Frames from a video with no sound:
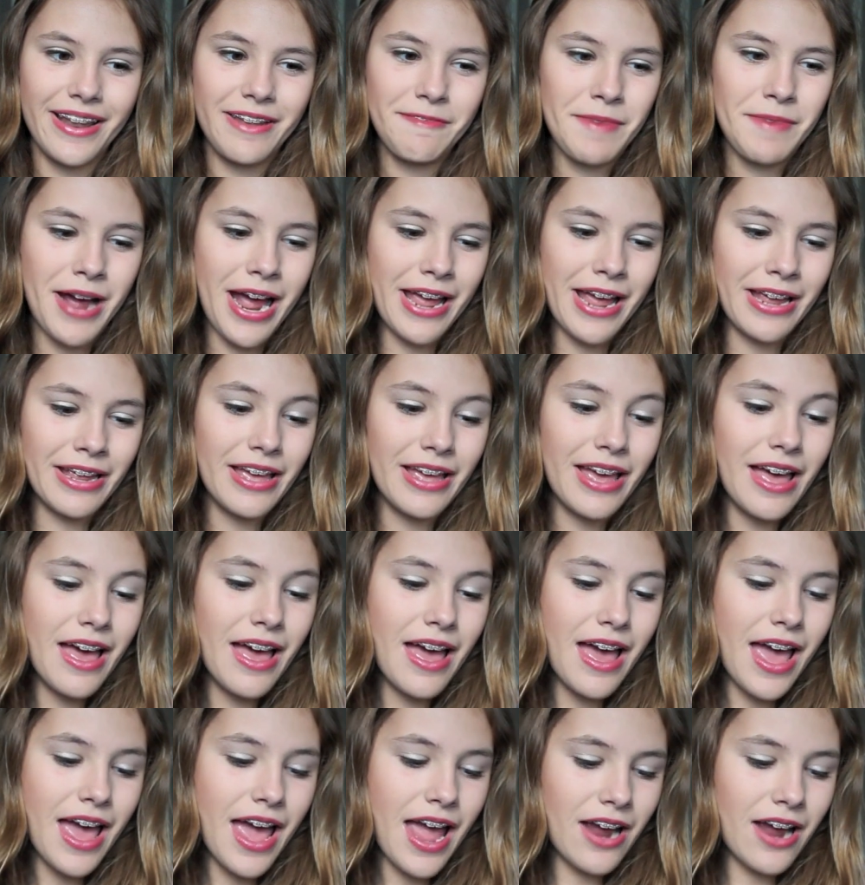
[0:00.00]
My
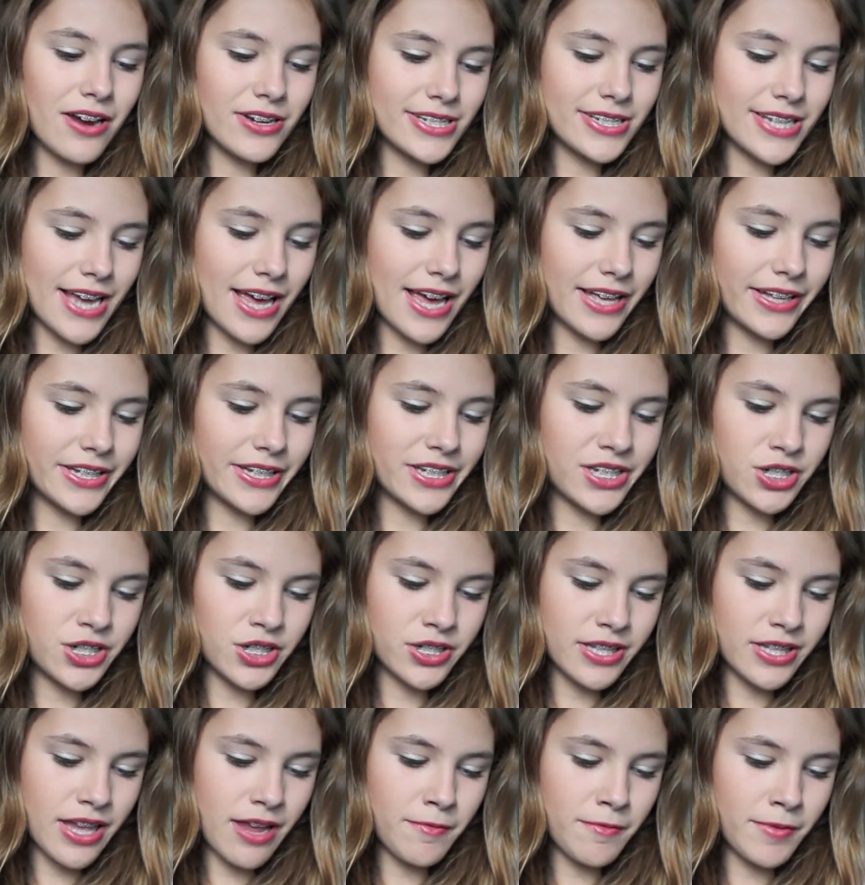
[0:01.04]
hairstylist
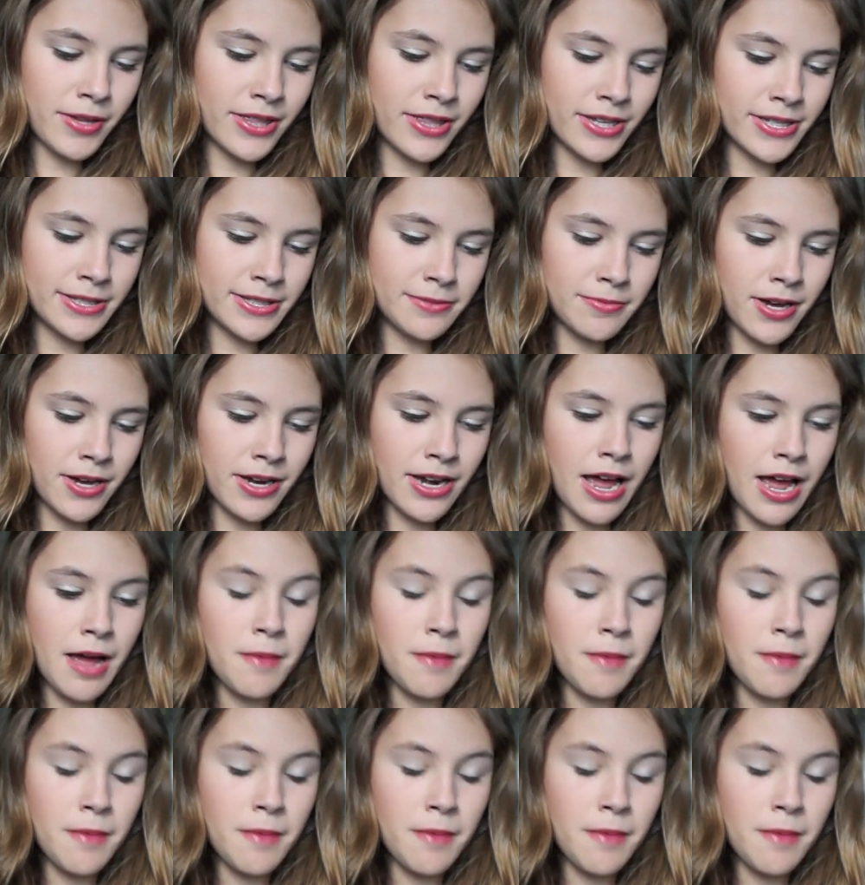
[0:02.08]
just gave me this one.